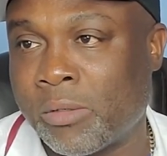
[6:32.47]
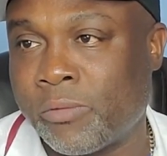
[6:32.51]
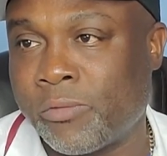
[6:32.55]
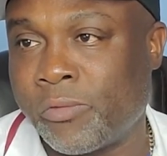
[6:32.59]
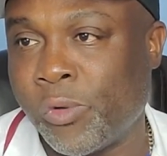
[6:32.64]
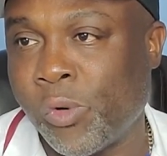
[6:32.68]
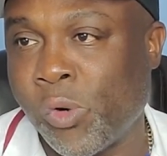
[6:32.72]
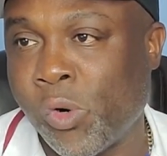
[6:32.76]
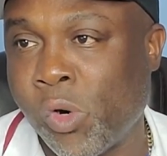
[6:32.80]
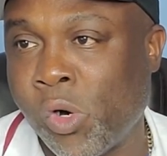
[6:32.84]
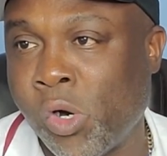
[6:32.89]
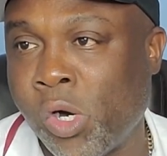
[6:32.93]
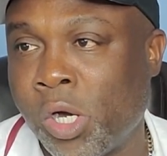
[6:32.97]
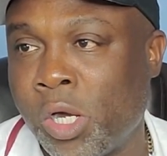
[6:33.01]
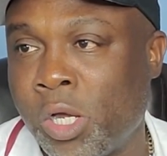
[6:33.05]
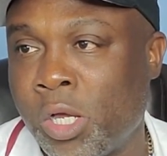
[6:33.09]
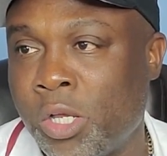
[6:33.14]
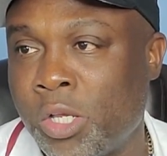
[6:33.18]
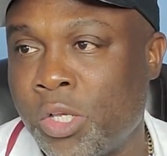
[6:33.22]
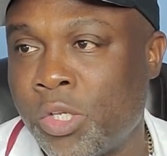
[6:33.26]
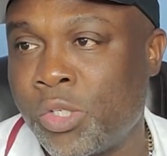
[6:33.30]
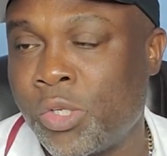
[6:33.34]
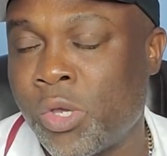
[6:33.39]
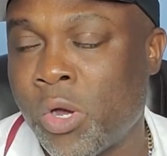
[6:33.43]
for
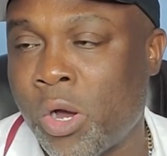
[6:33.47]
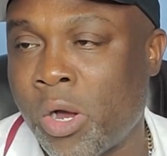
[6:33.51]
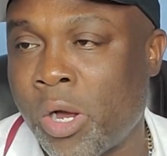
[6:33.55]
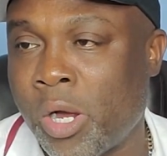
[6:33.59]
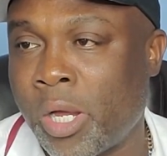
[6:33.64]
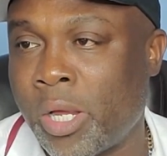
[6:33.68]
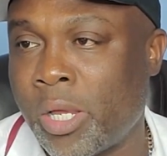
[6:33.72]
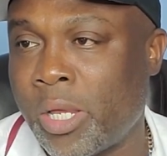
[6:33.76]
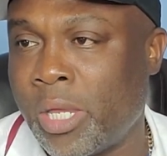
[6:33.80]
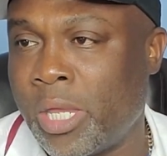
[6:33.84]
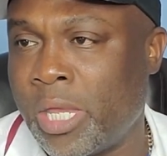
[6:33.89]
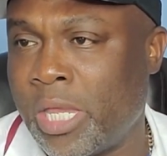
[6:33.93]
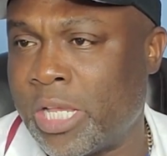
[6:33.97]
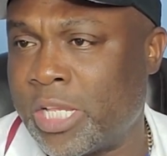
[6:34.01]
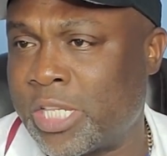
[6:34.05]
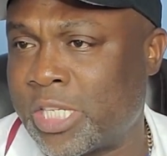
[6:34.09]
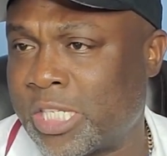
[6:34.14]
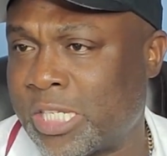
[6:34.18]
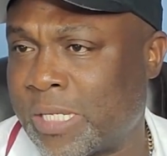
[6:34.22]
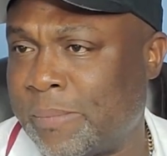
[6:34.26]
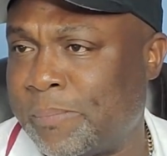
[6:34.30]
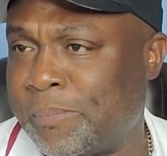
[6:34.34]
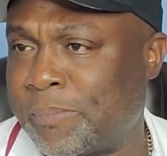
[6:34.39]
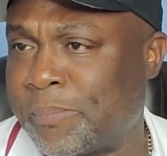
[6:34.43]
your
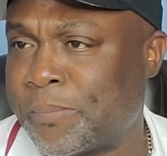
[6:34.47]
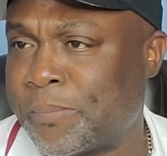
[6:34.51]
exam.